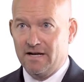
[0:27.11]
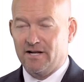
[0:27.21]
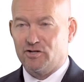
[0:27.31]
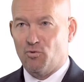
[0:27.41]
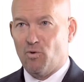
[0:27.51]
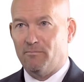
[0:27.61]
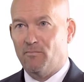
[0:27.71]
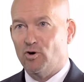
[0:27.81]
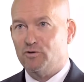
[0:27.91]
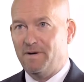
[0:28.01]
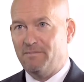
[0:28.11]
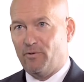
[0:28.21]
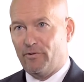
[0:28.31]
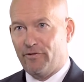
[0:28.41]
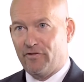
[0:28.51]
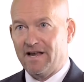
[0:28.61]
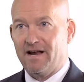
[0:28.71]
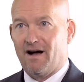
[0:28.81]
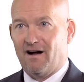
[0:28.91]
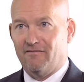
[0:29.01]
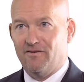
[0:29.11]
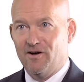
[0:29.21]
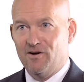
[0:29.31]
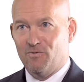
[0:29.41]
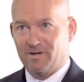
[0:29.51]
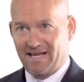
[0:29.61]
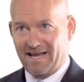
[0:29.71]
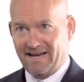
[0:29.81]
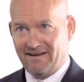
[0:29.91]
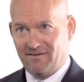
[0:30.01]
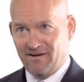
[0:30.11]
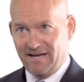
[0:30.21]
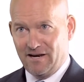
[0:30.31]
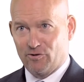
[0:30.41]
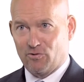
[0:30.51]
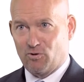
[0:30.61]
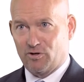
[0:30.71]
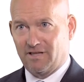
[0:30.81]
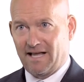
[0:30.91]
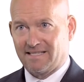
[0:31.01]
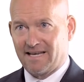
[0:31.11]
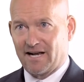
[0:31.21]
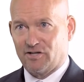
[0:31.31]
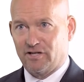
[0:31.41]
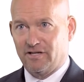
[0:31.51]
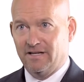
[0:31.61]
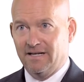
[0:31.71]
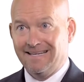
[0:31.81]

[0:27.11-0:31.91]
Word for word: And so, what most people think of when they hear the word class action